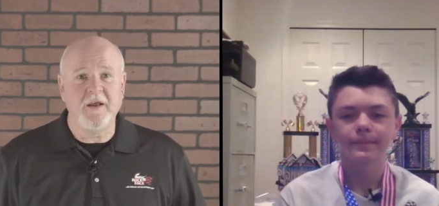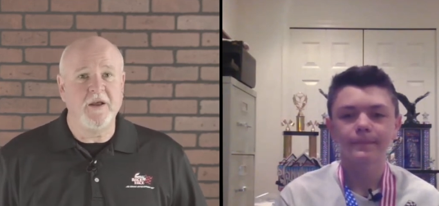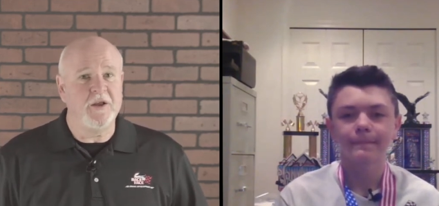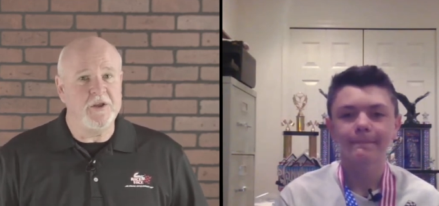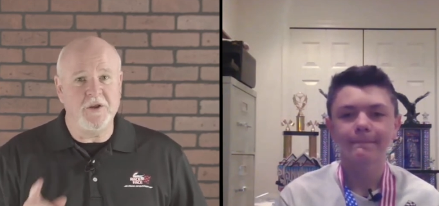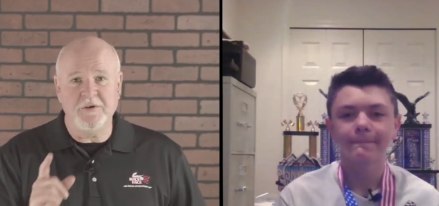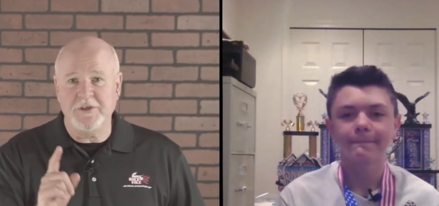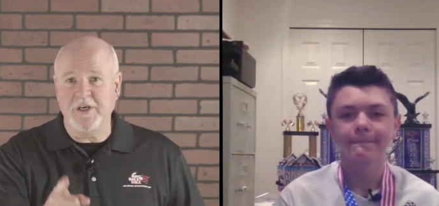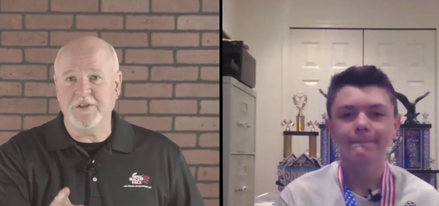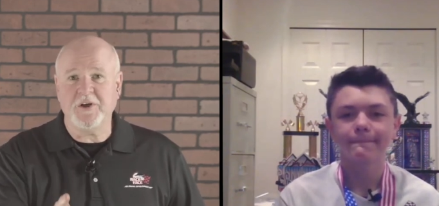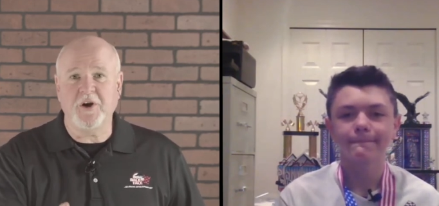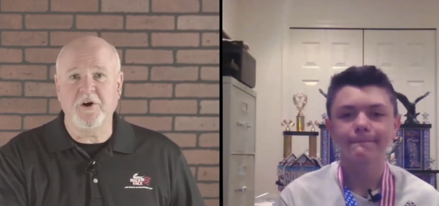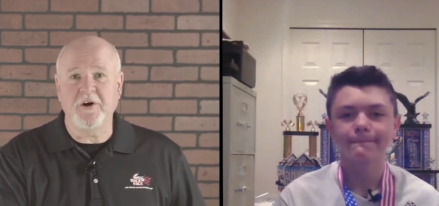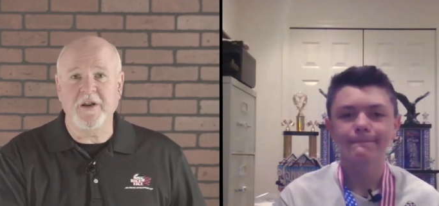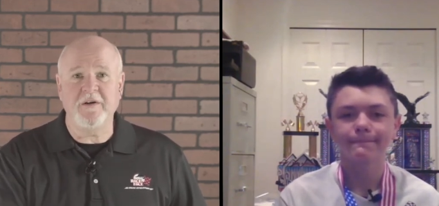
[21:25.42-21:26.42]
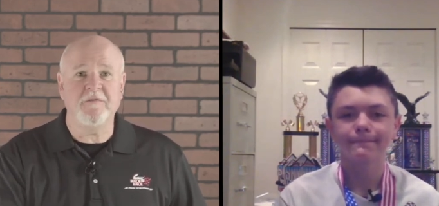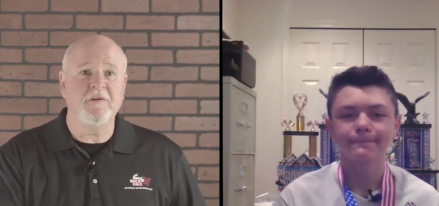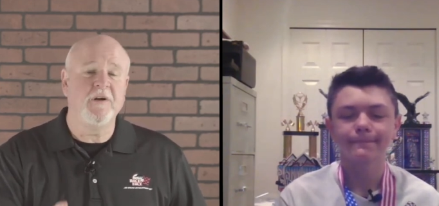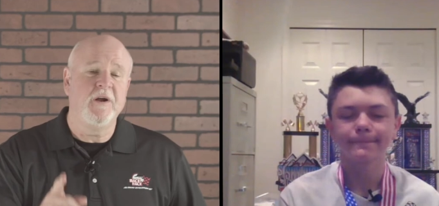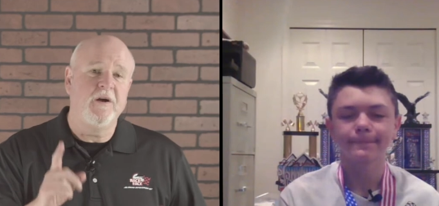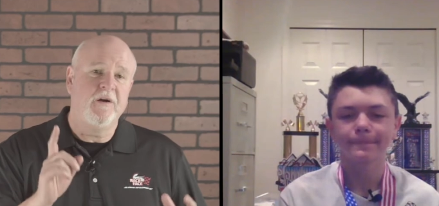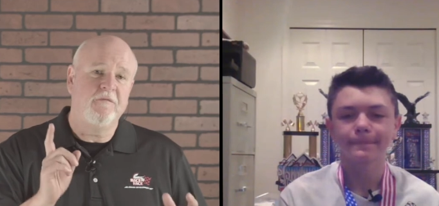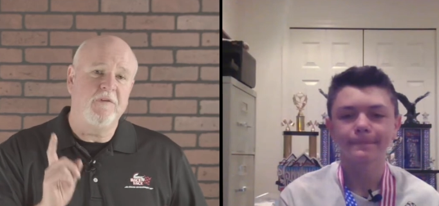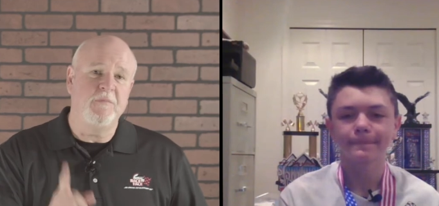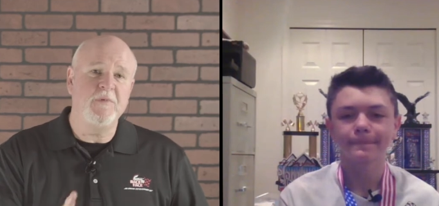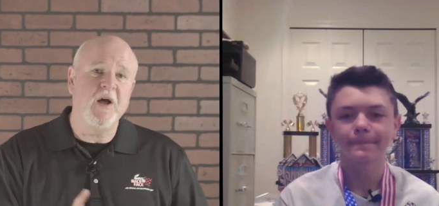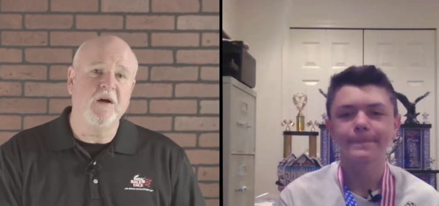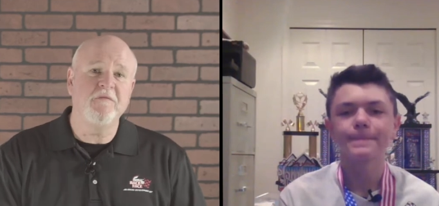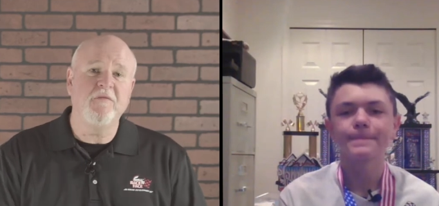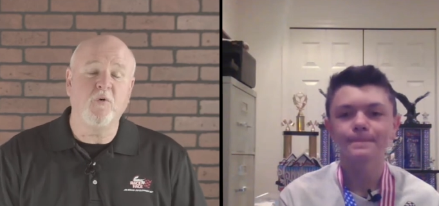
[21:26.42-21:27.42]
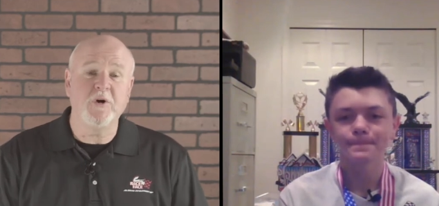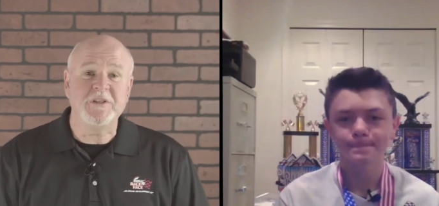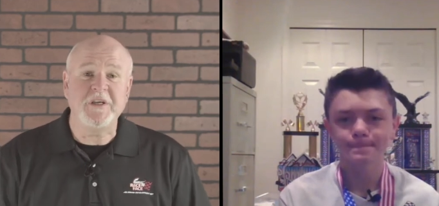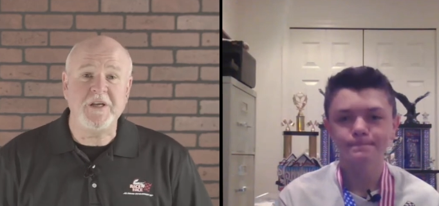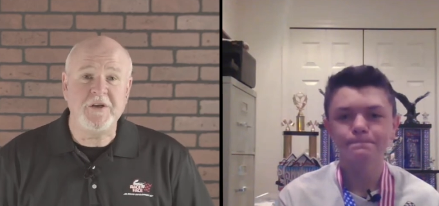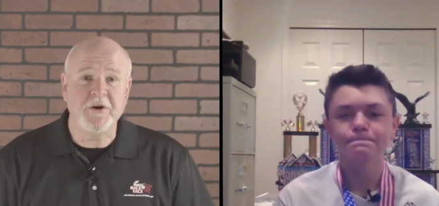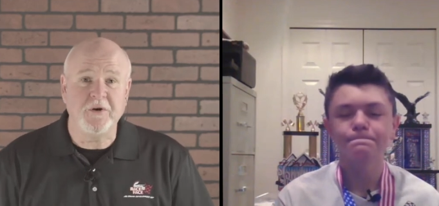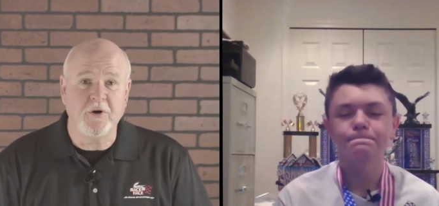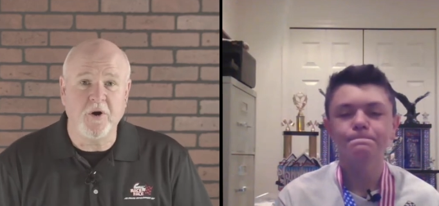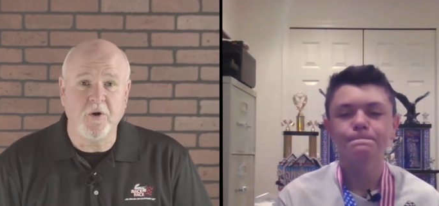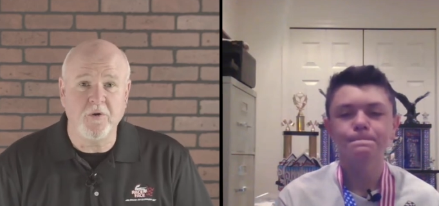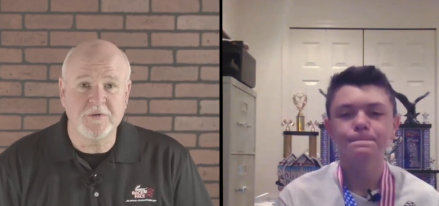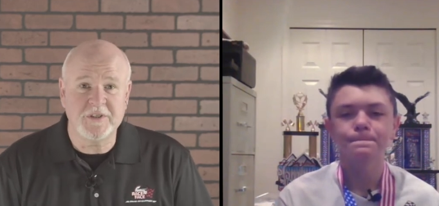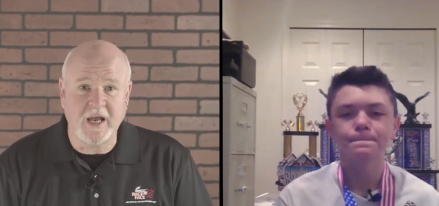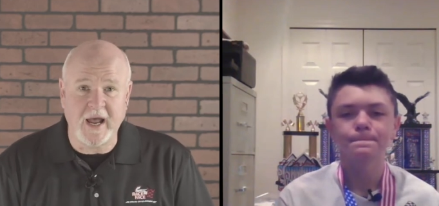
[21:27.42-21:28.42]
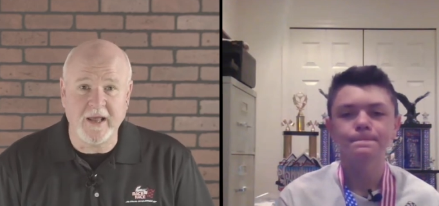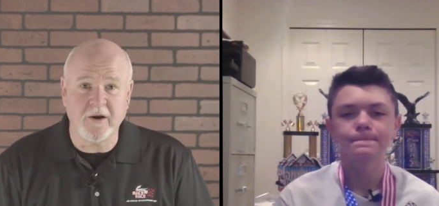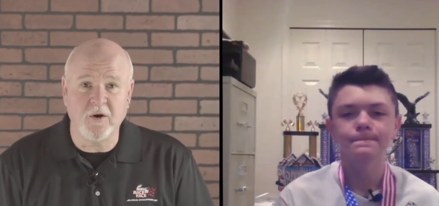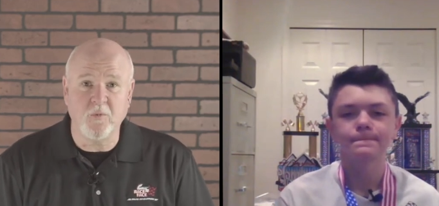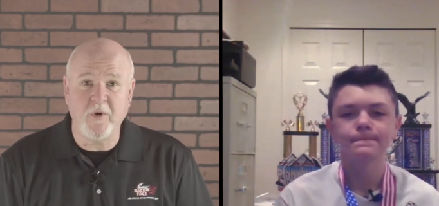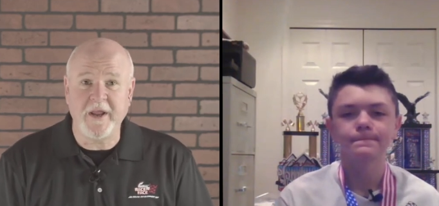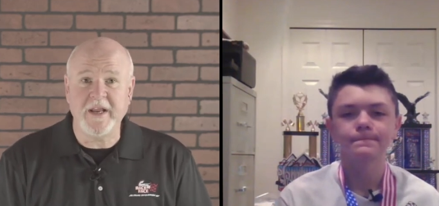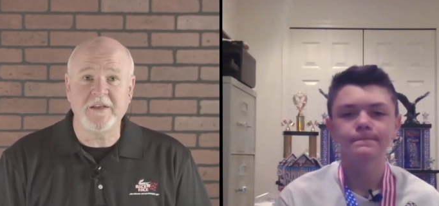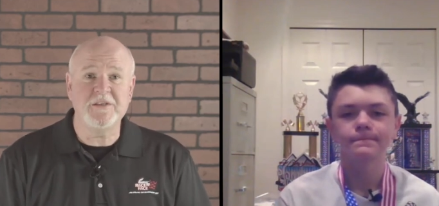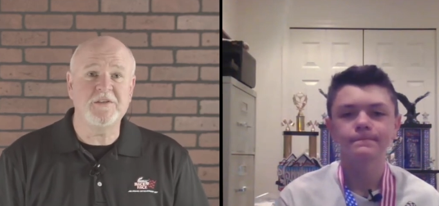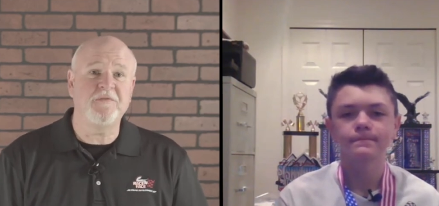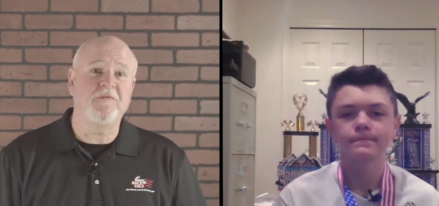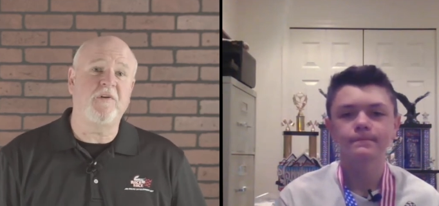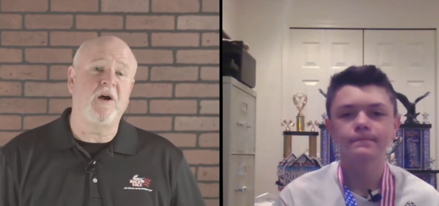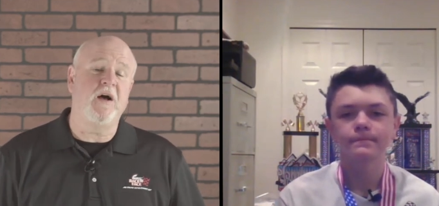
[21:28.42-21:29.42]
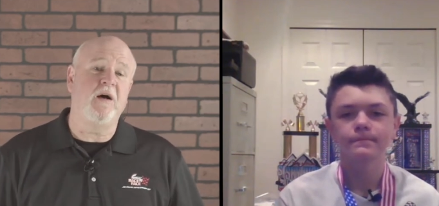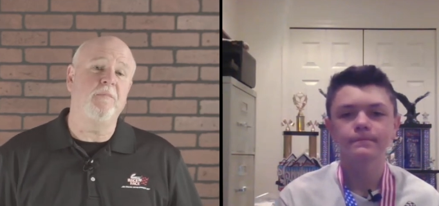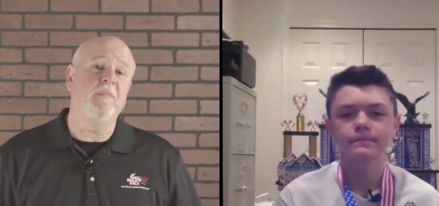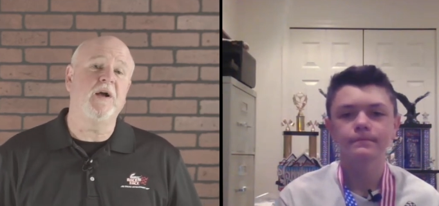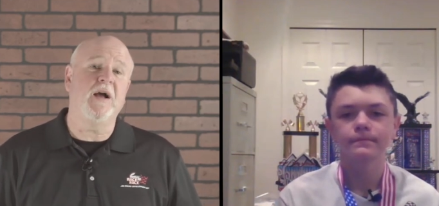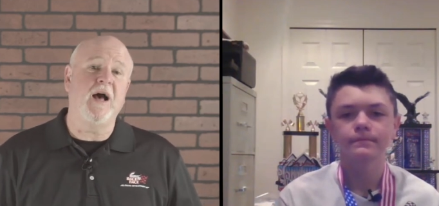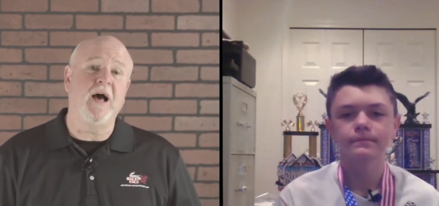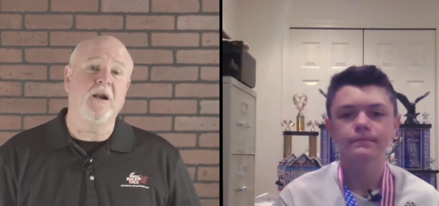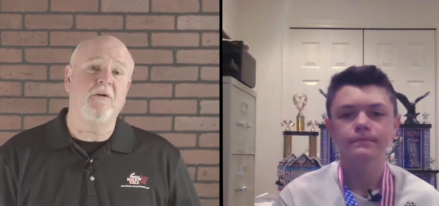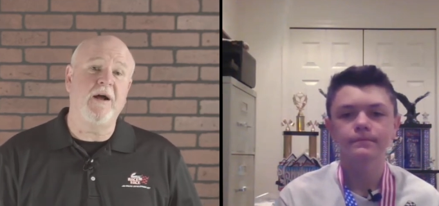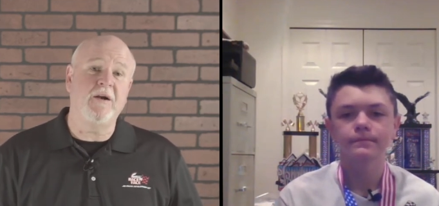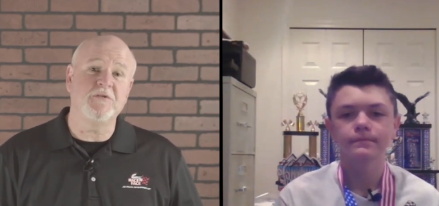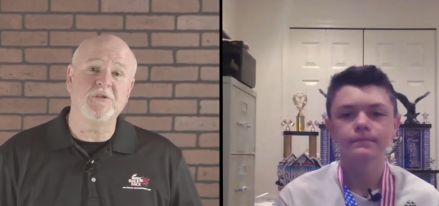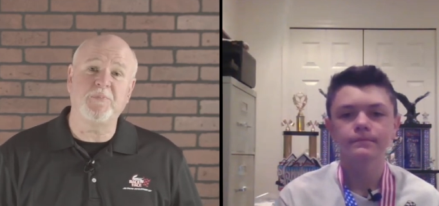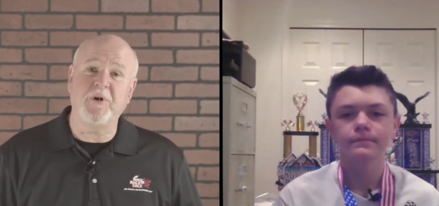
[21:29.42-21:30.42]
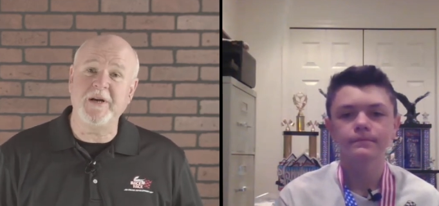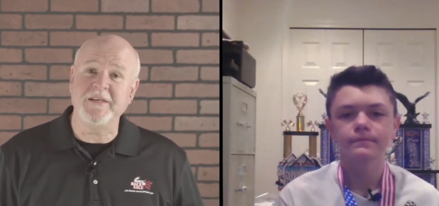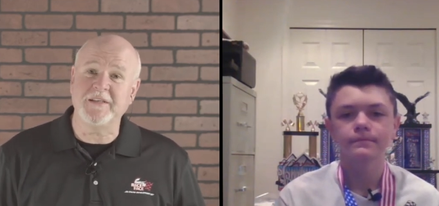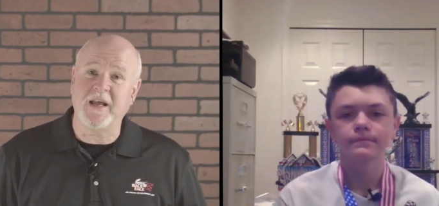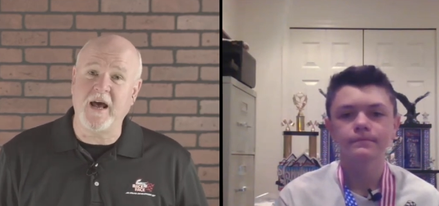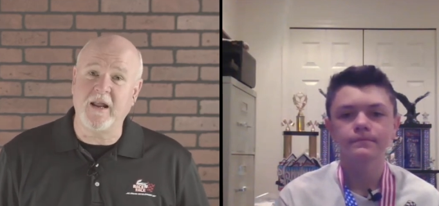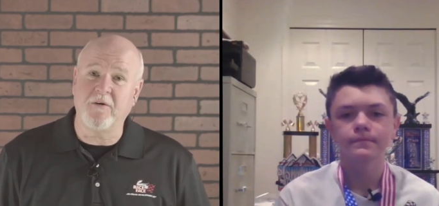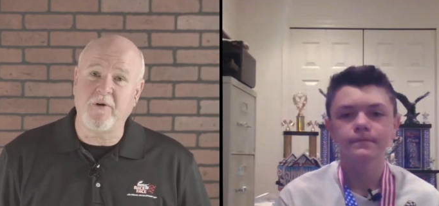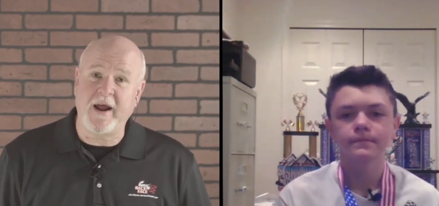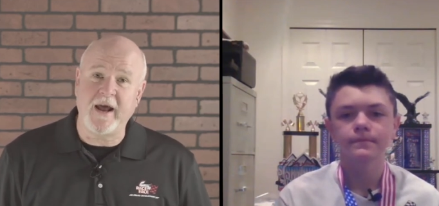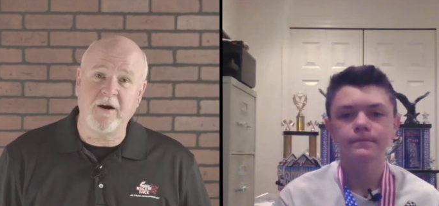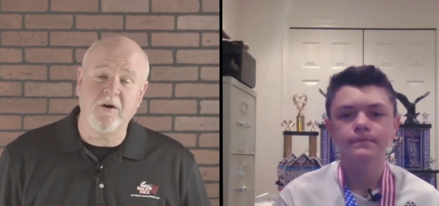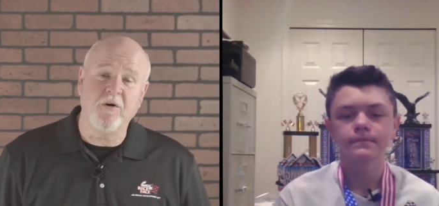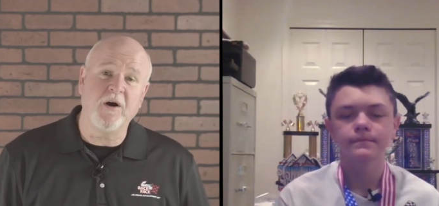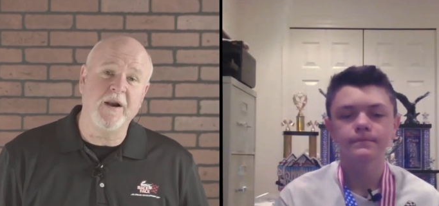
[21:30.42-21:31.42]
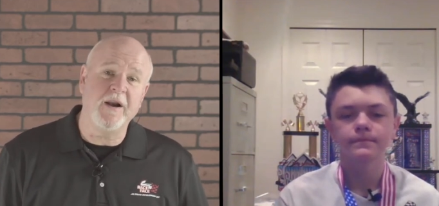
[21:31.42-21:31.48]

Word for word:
Speaker 1: You just heard it from young 14-year-old Tyler Wiggans from Colorado Springs, Colorado, an